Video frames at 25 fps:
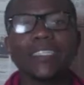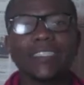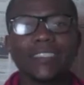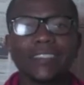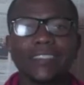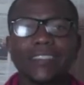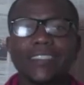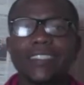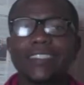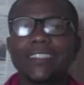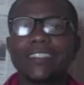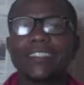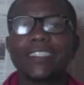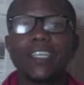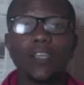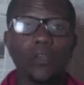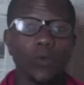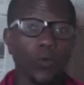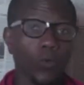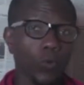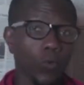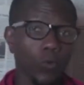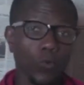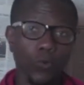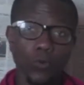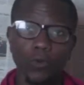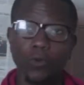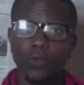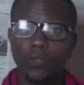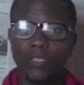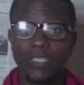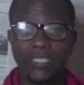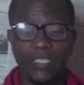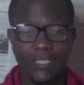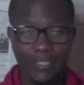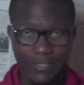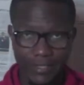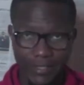makes things a whole
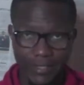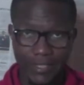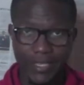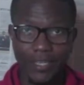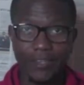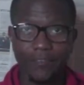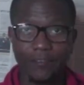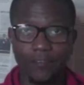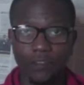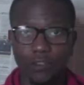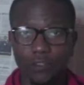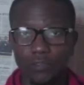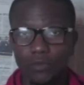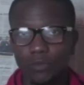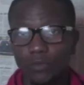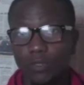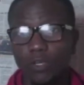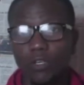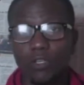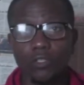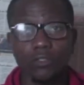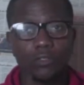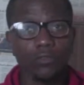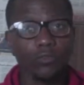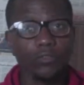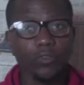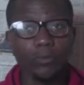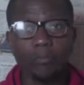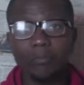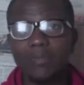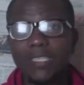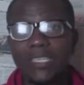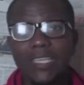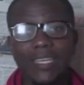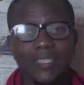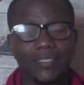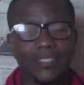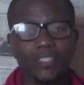lot easier for you. So for
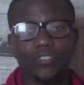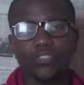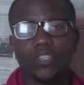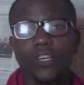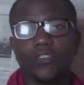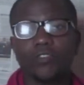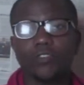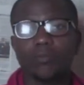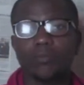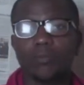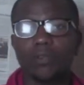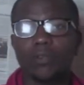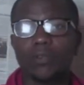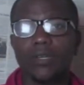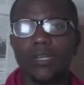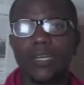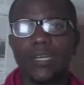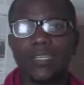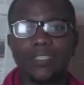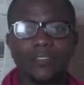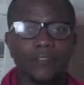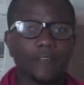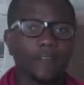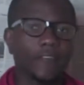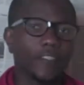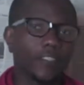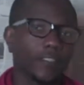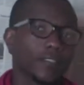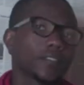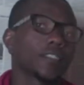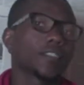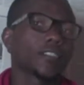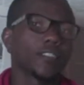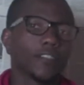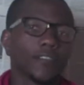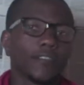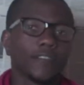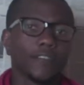me as a travel blogger, the first
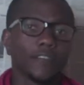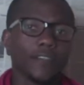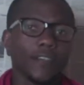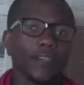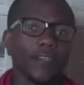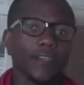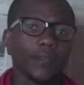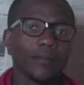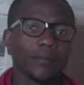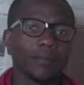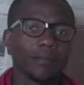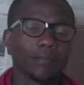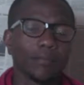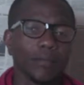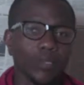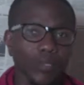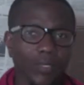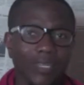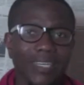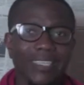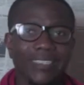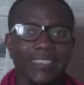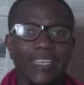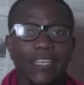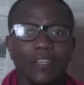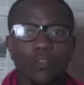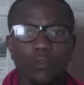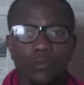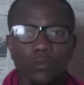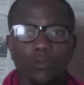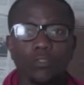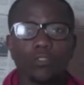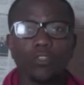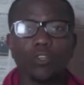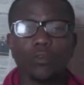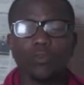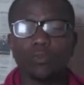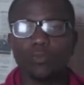set of bloggers I
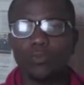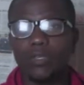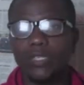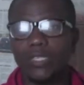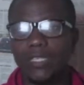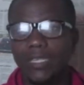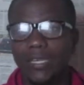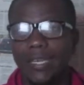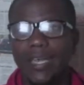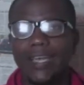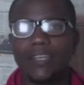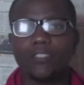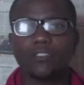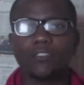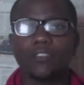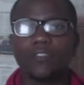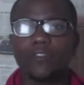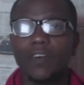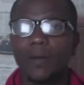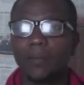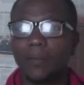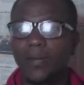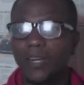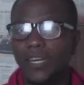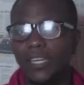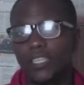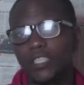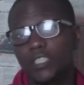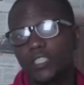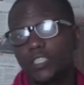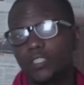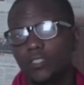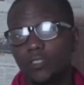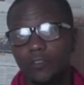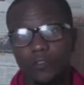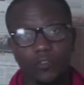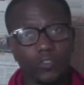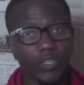looked up were the likes of
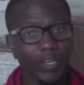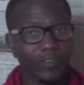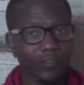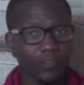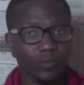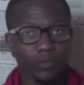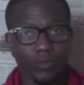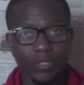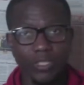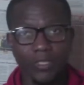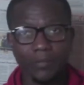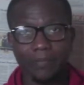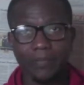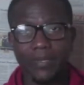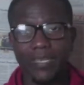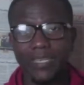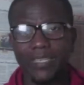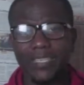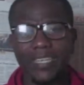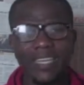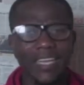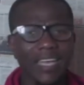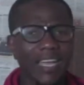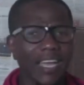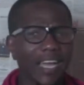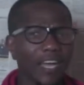Amarachi of Travel with a Pen.